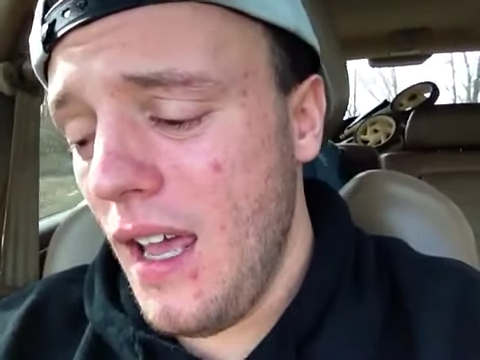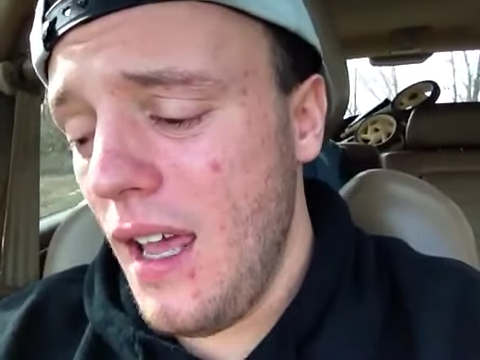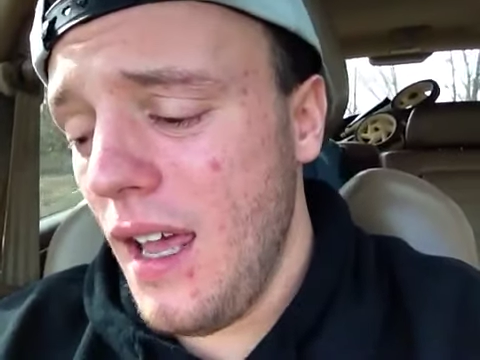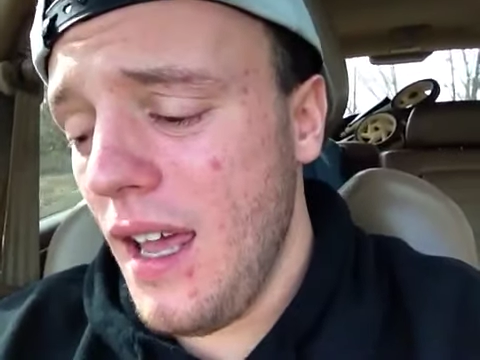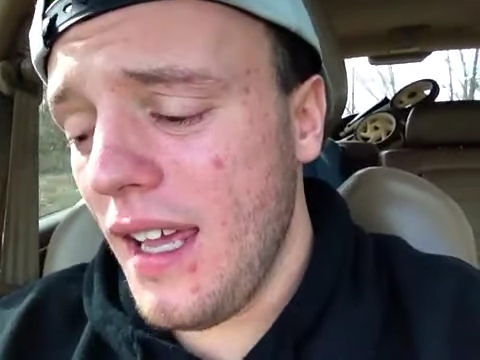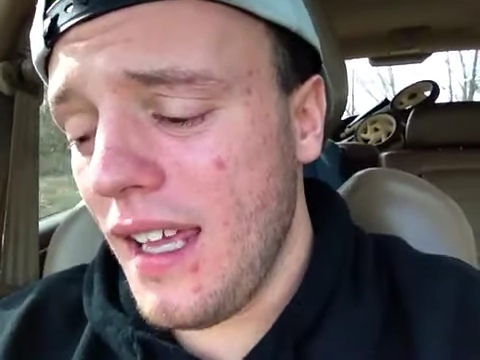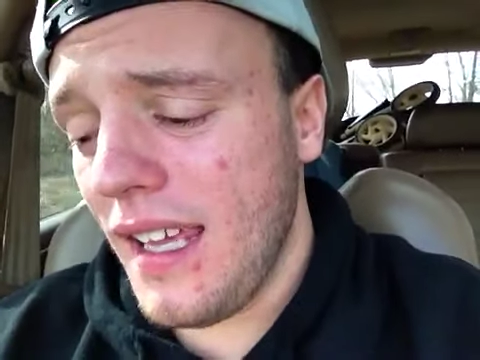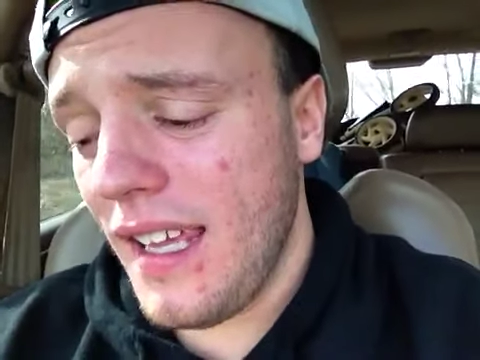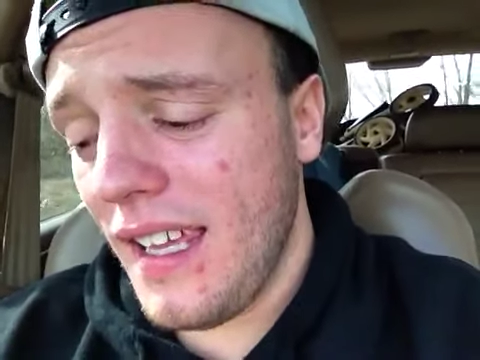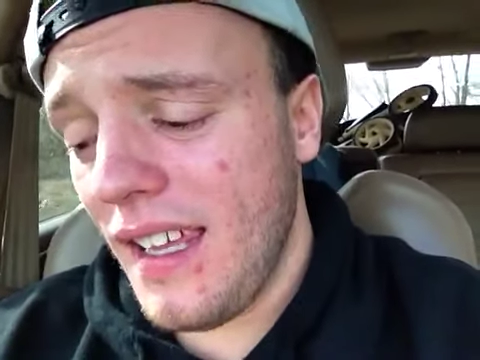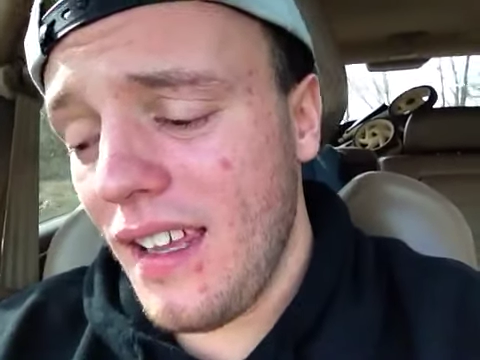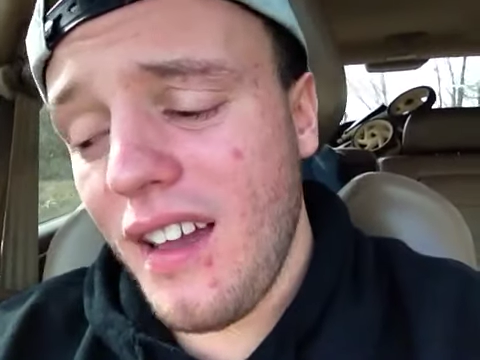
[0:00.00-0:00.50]

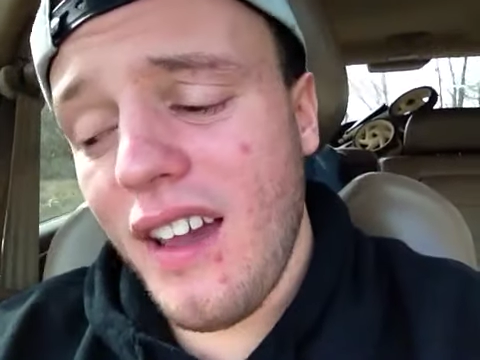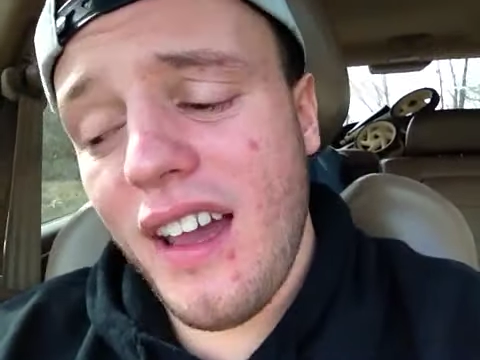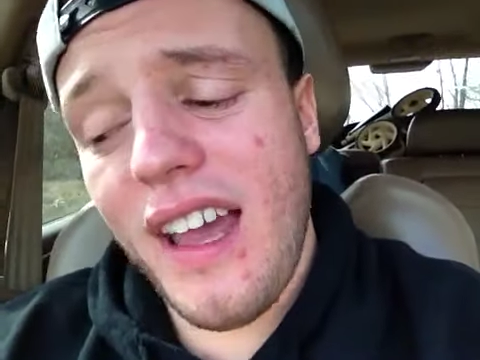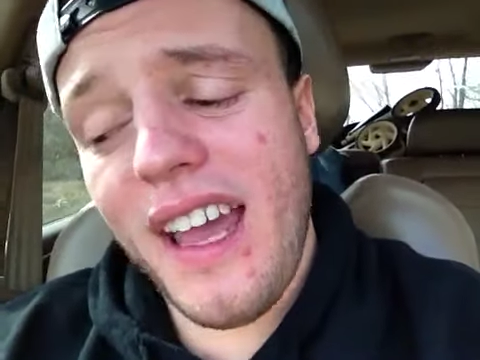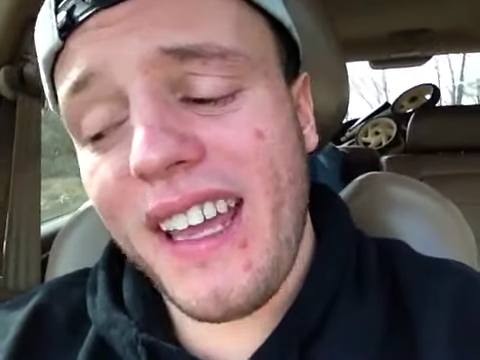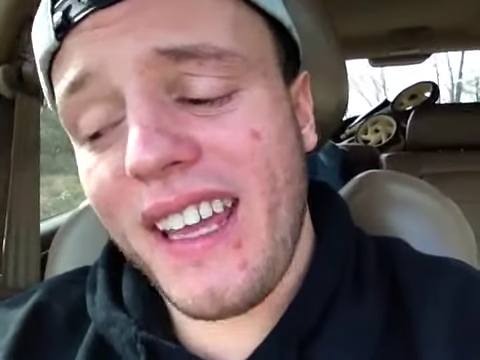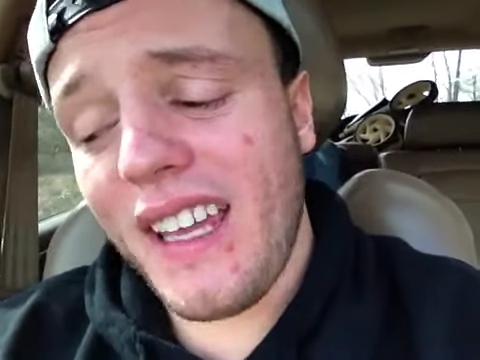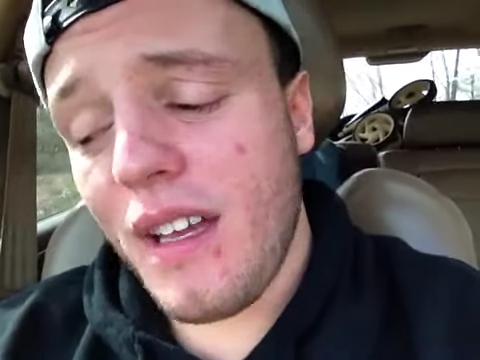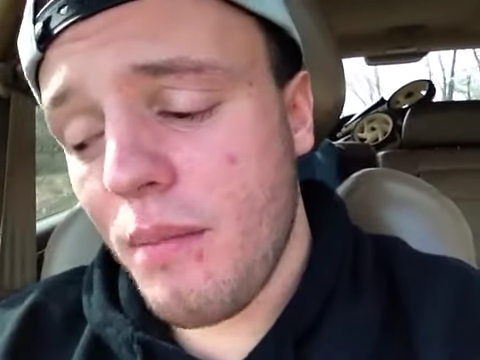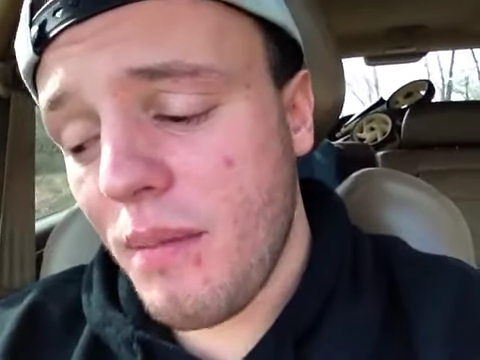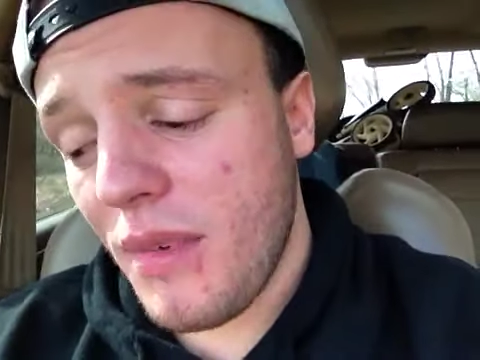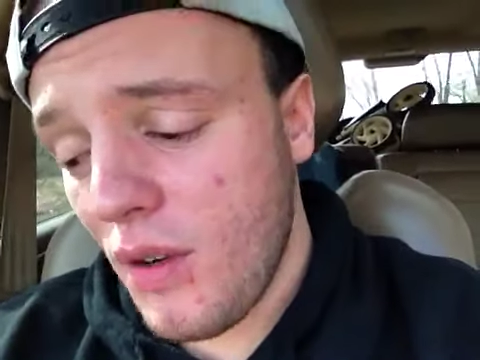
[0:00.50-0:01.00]

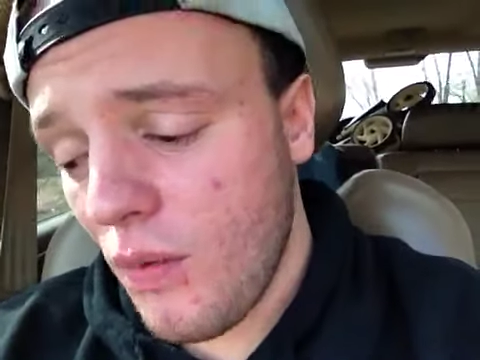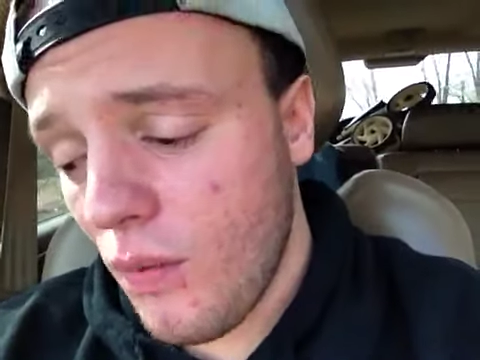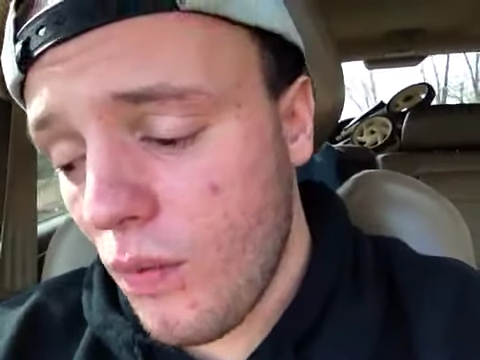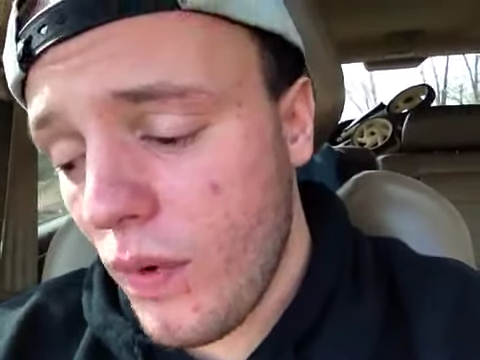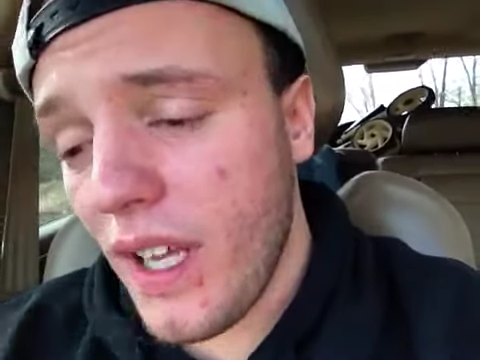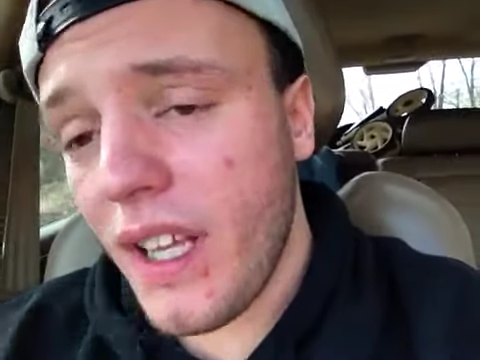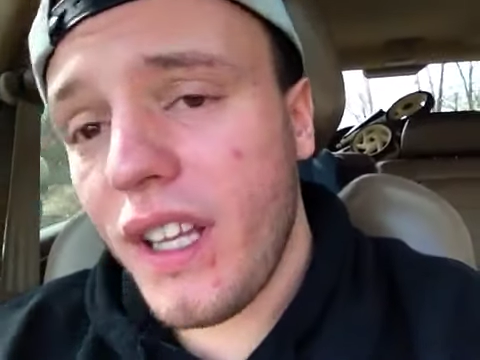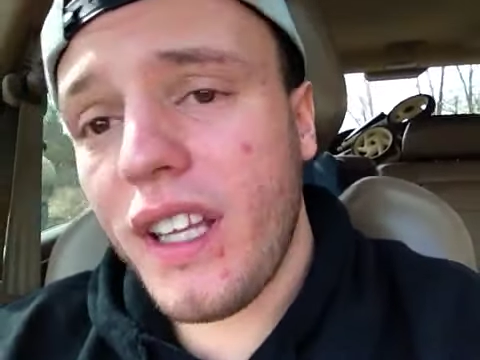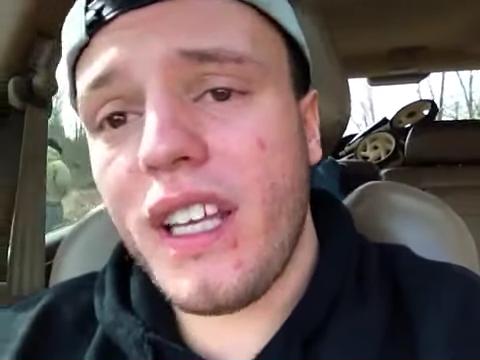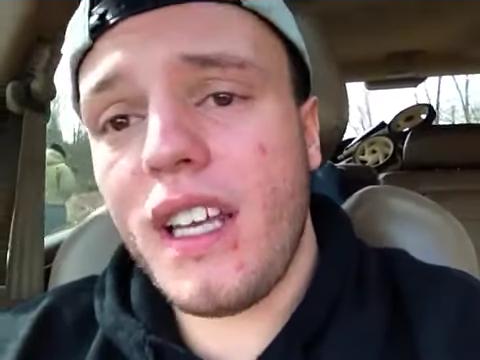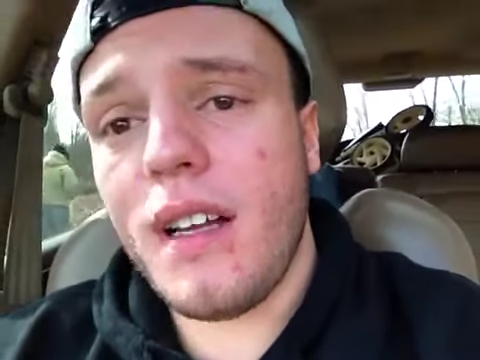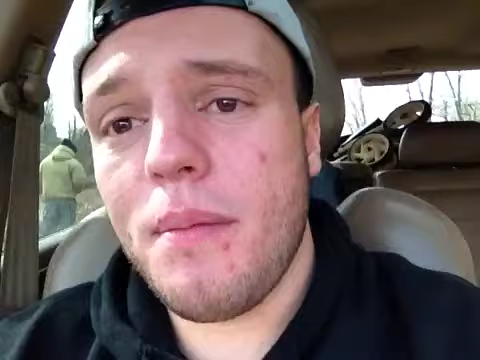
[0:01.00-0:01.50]
it could be
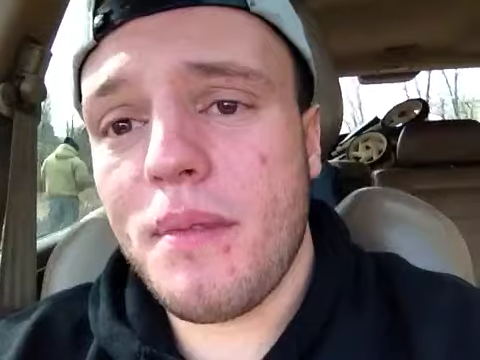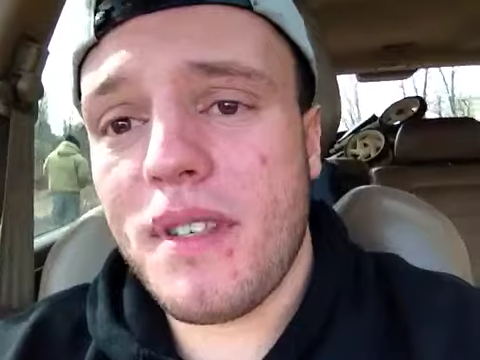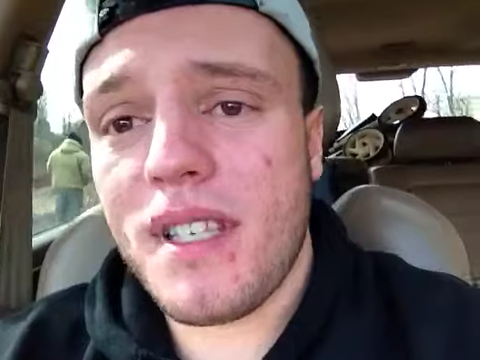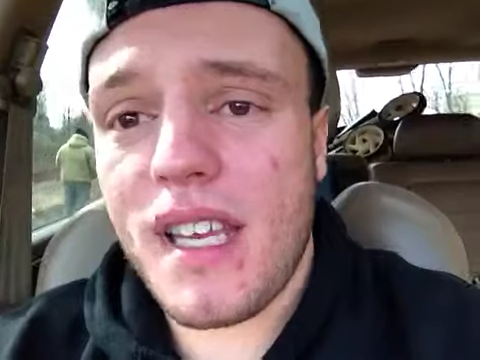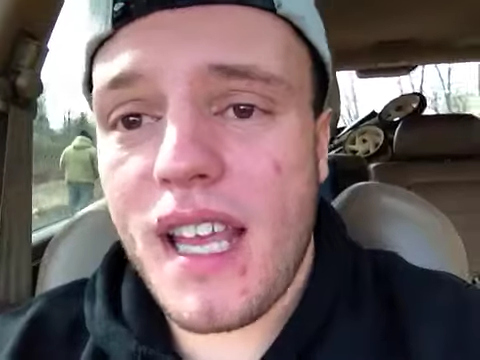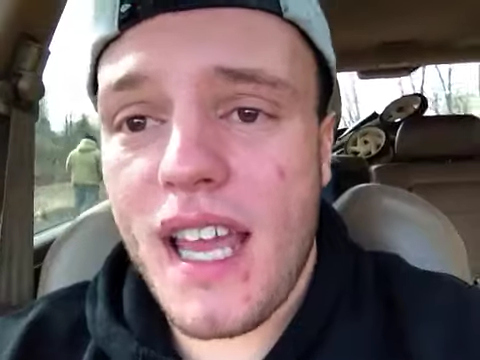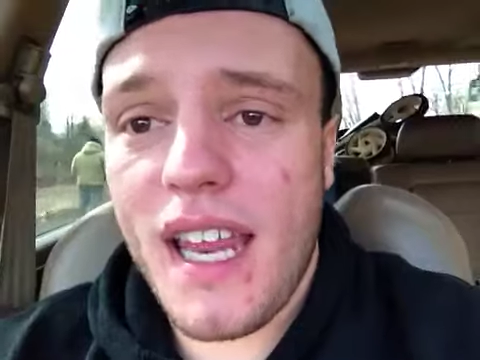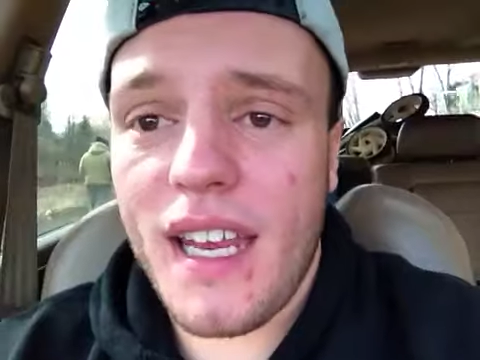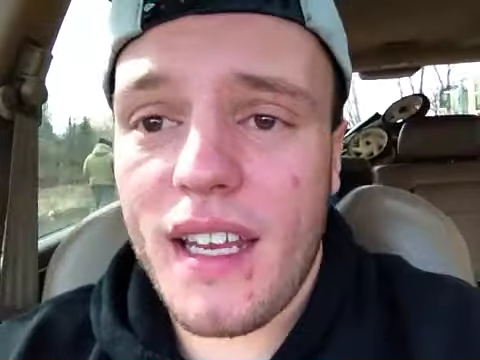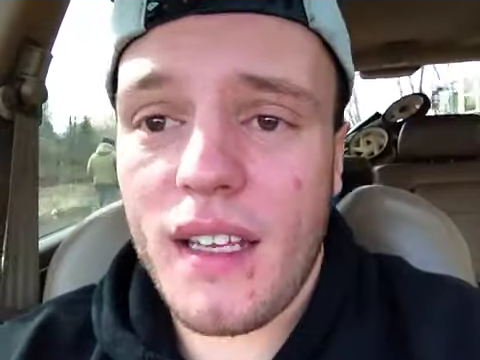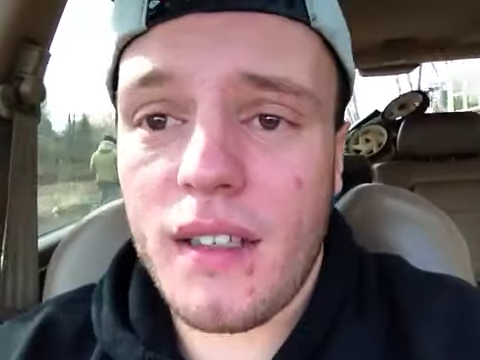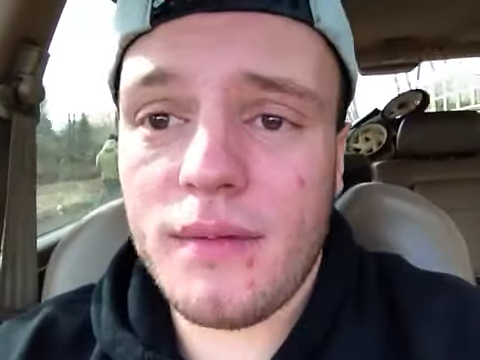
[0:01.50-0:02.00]
really
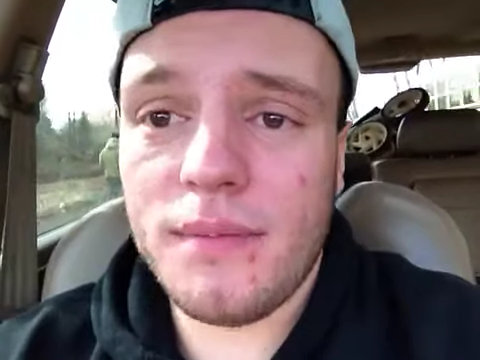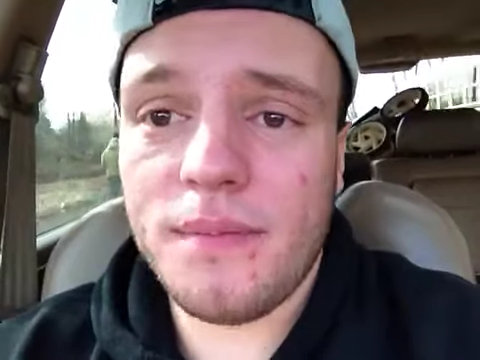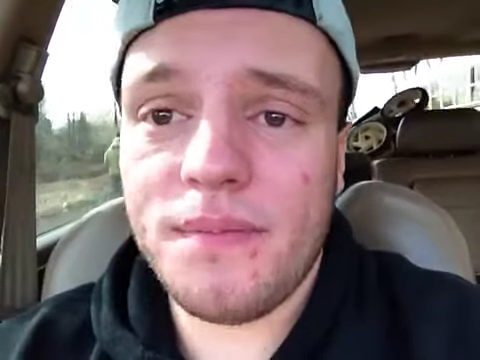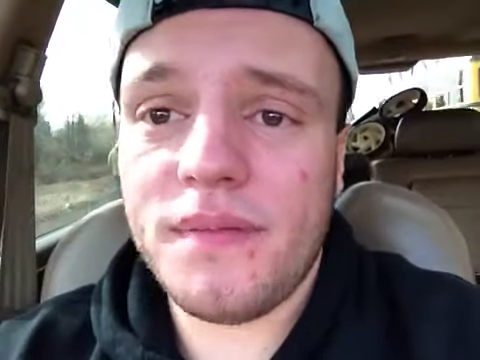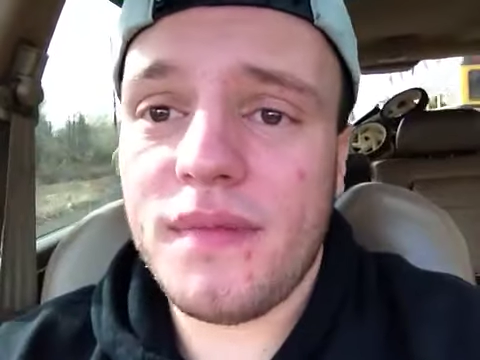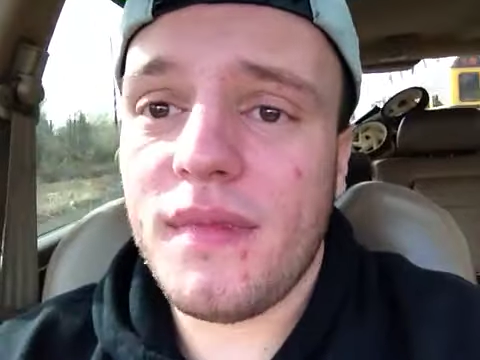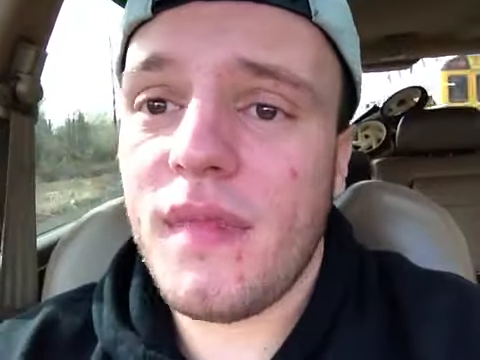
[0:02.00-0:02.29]
upsetting